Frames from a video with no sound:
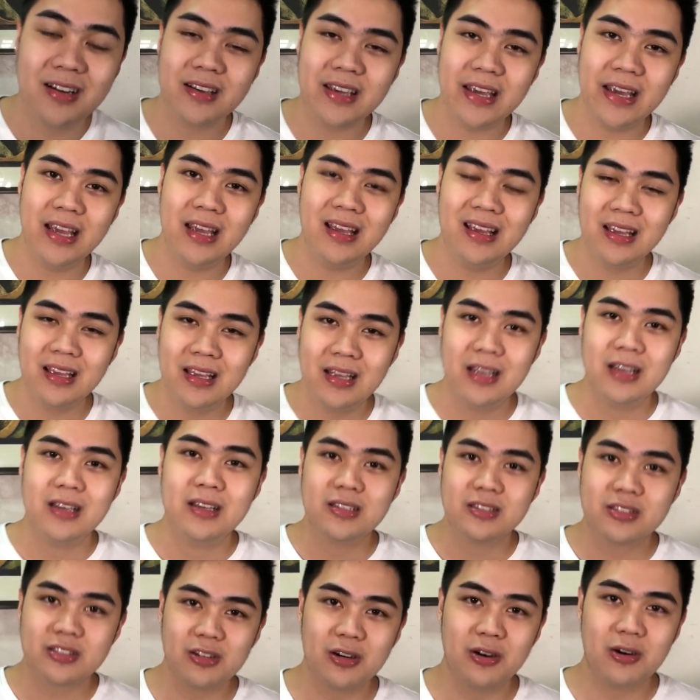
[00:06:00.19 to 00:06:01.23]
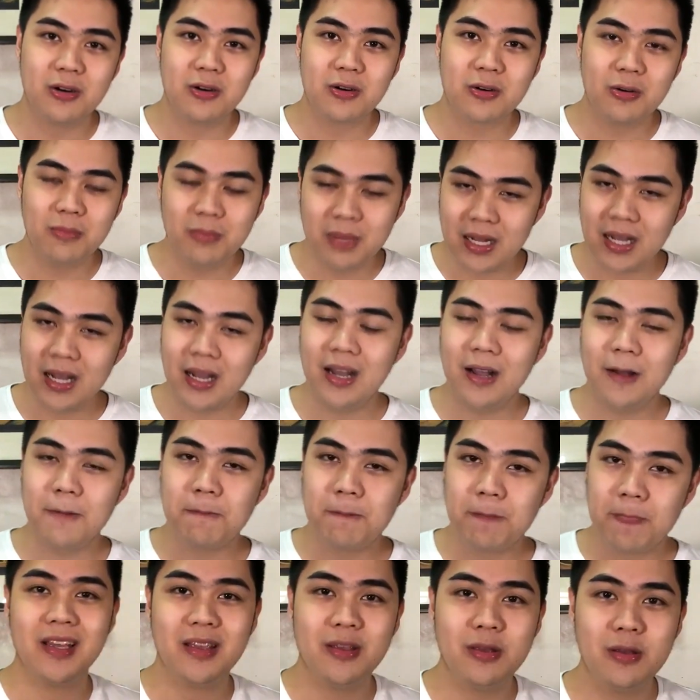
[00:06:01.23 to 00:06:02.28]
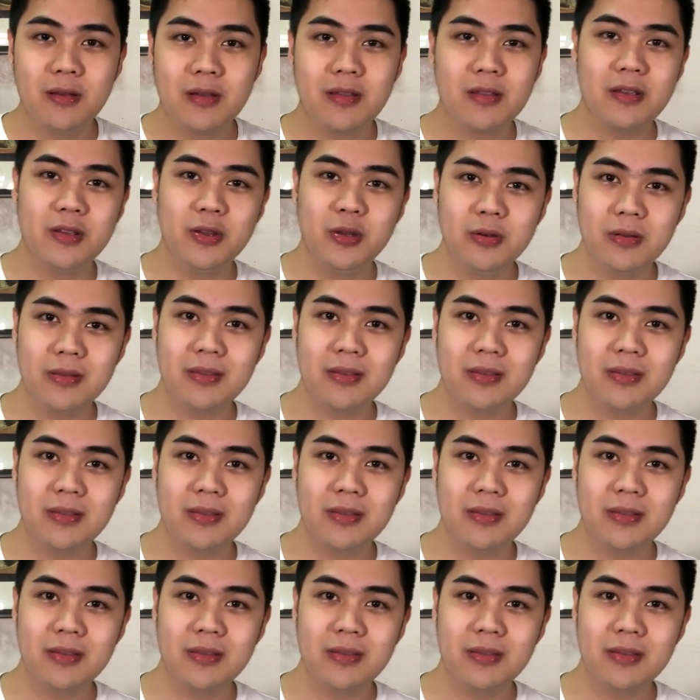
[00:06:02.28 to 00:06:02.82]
okay? So, kumbaga, you